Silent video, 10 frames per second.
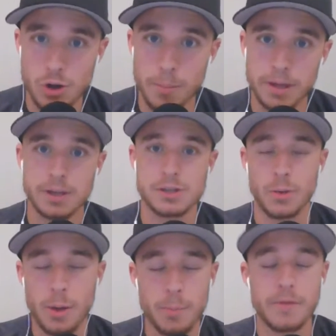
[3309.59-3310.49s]
show on Monday.
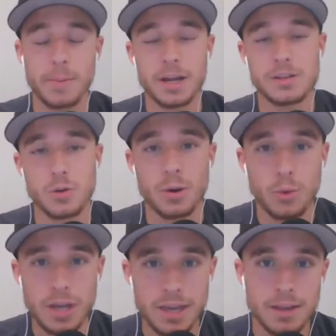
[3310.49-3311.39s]
So hope everybody has a
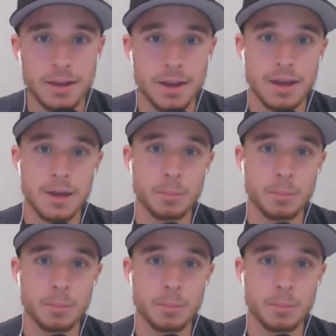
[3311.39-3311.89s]
great weekend.